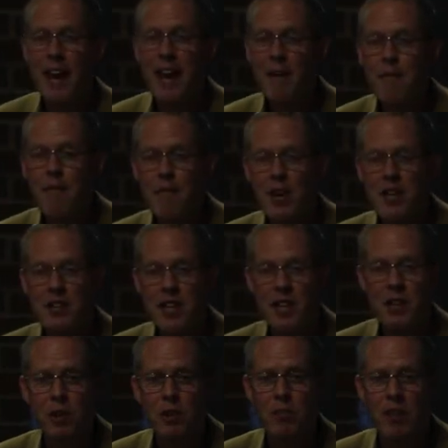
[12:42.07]
Every
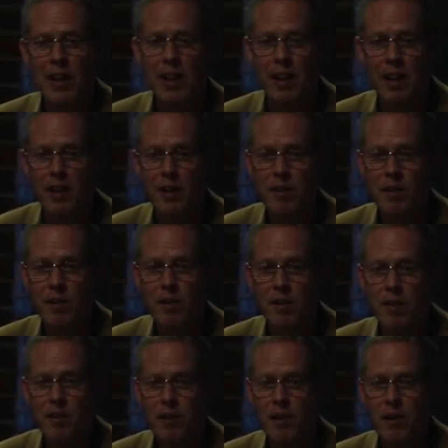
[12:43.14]
single villain
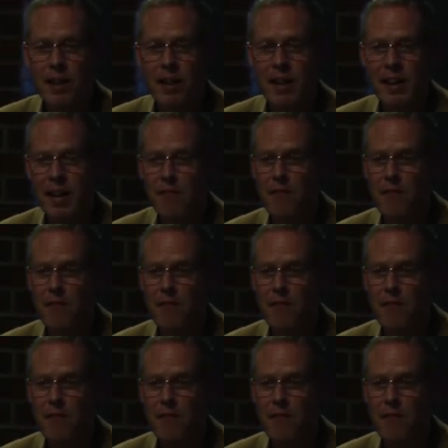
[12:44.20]
in